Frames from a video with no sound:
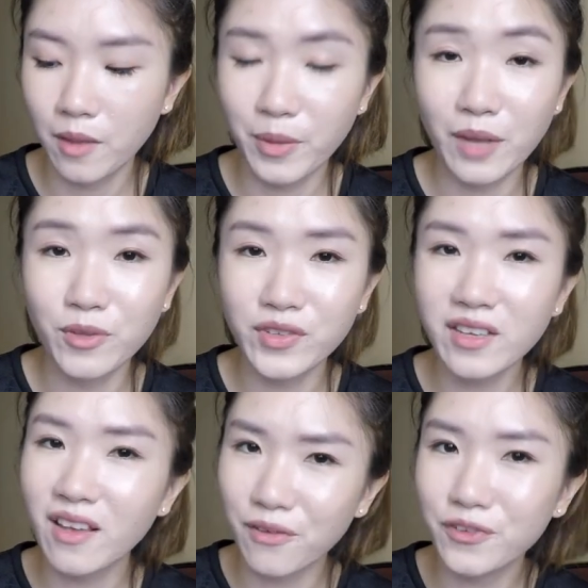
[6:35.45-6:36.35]
but I'm
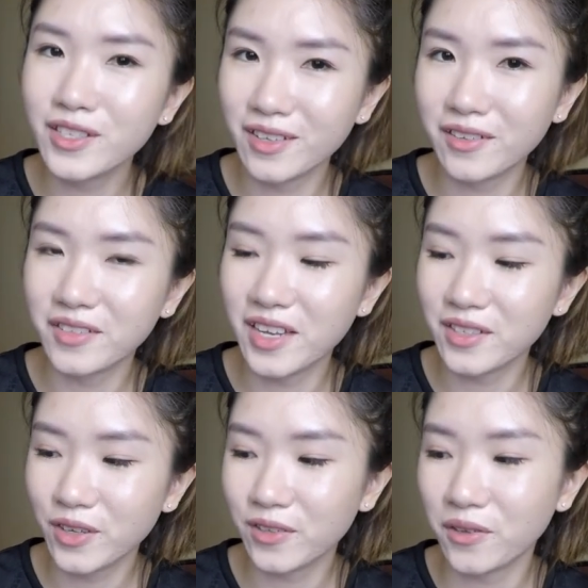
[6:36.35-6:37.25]
using it every single day,
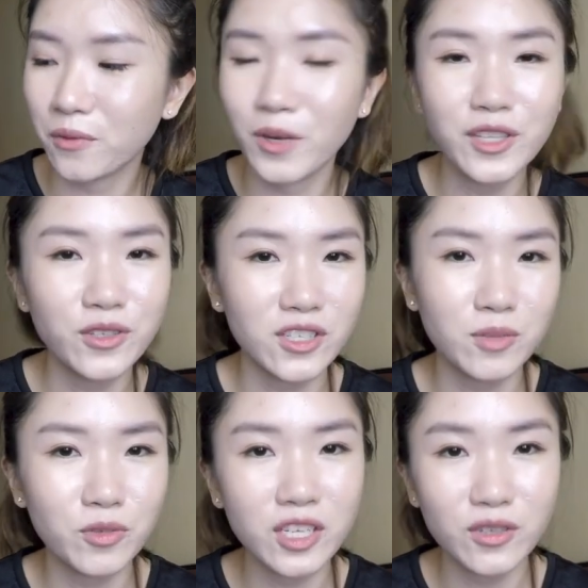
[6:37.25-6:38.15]
so I thought why not
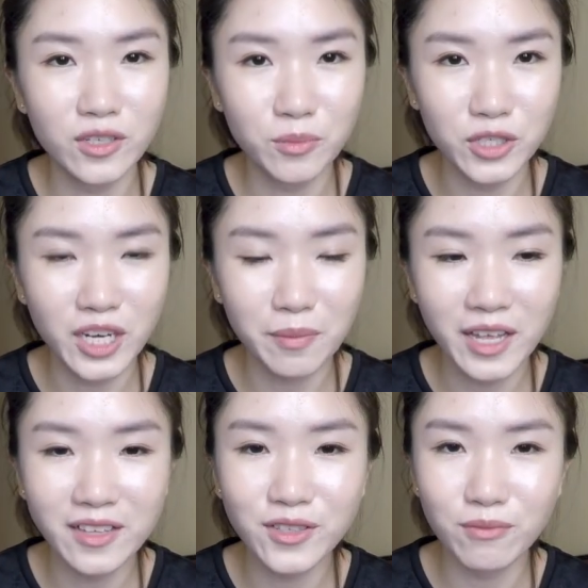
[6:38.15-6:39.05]
just put it into the project
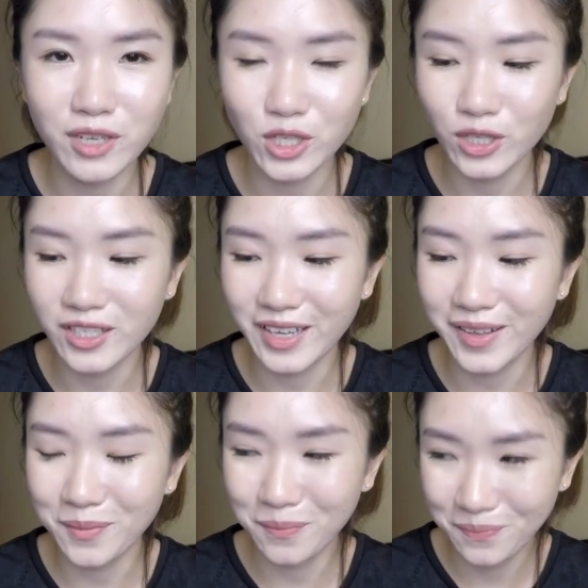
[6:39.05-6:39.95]
pen to make sure that